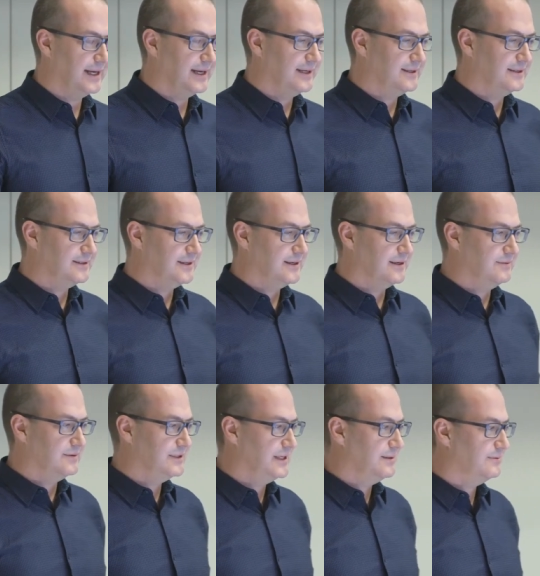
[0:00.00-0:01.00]
and I
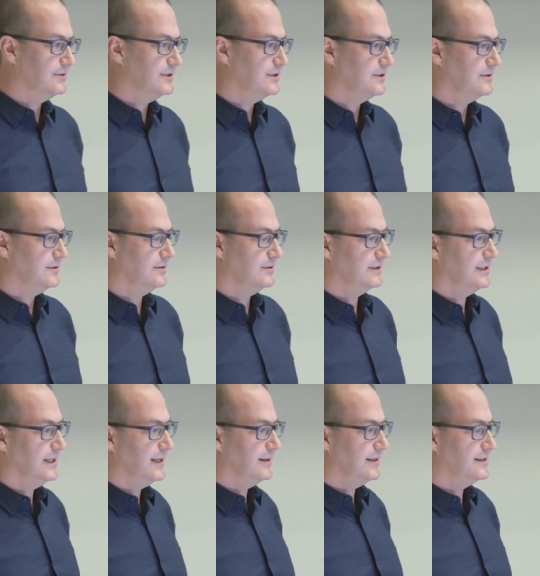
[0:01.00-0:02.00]
was able to
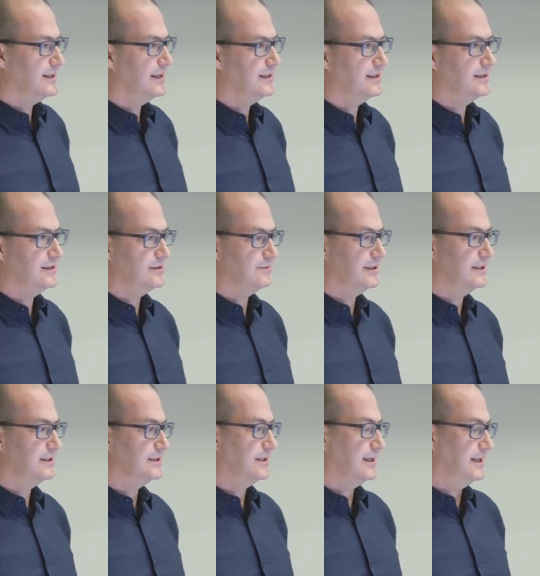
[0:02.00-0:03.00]
take these ideas,
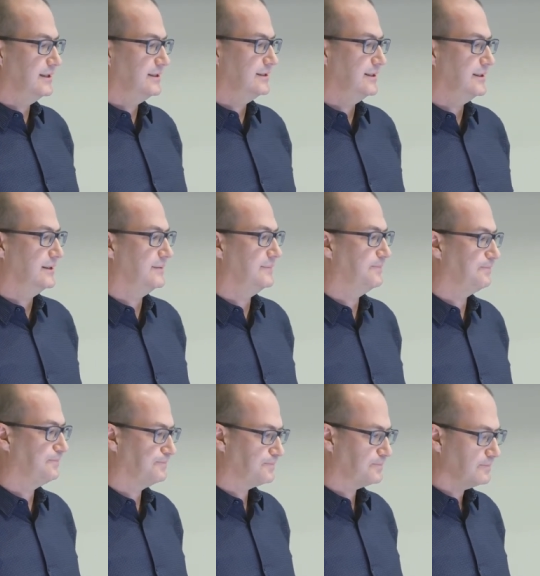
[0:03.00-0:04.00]
which I'd, uh,
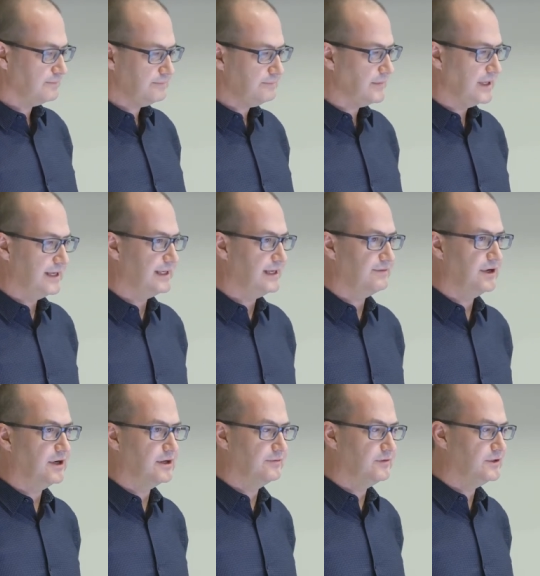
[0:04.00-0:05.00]
I'd never
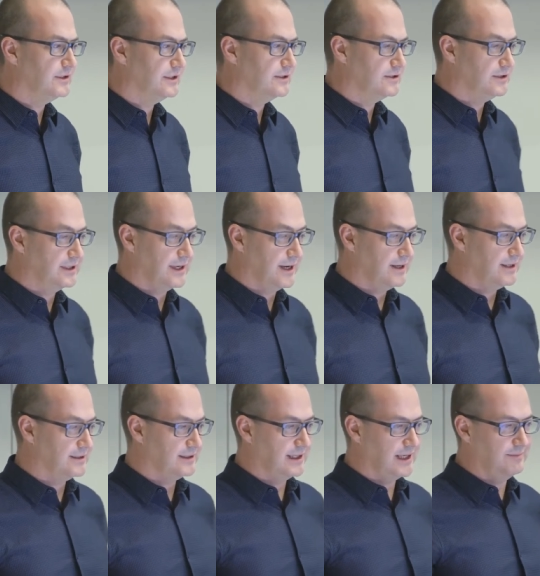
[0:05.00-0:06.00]
heard of dual intuited
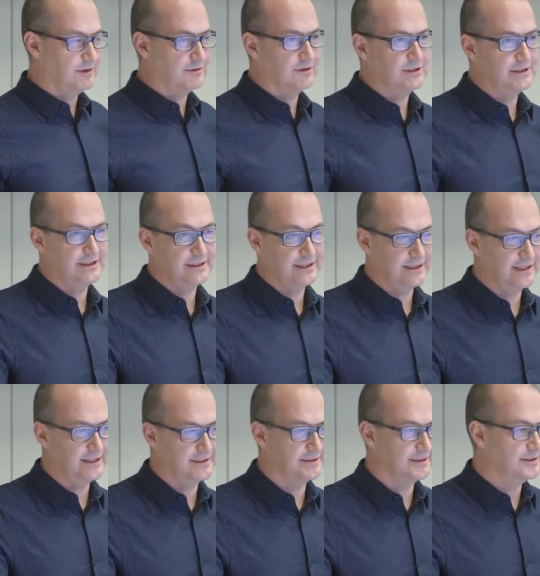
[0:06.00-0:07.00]
heart. I'd come across these
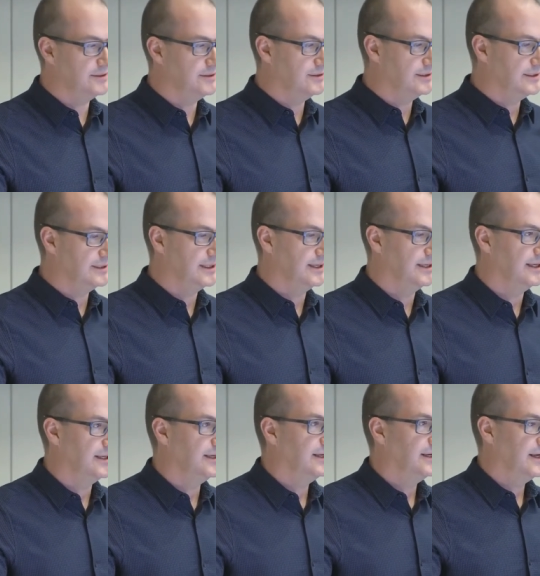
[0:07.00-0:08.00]
ideas as a student
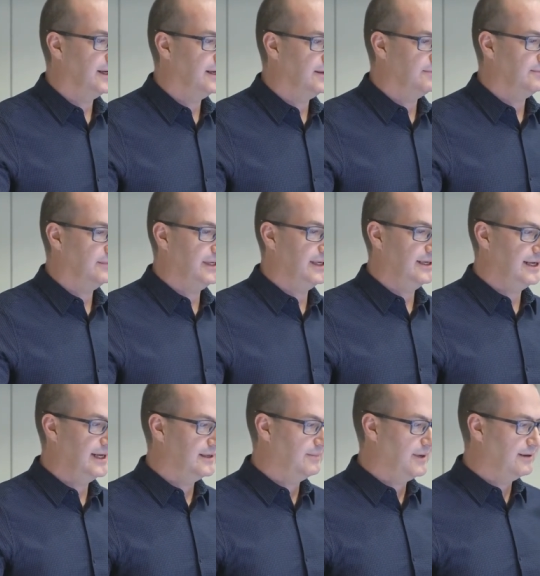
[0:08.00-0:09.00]
um, in
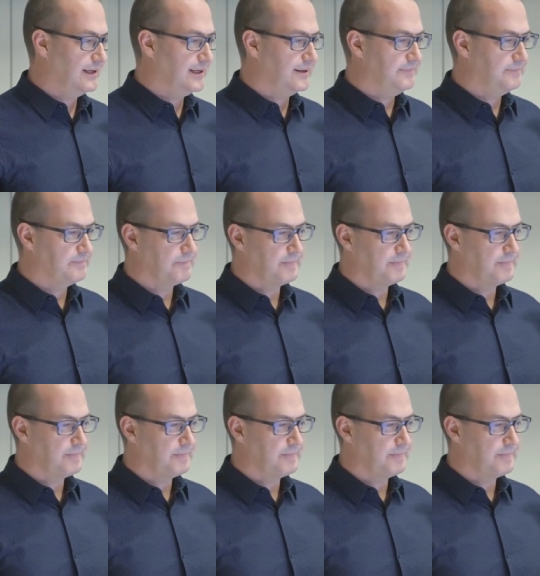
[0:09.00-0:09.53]
Latin America,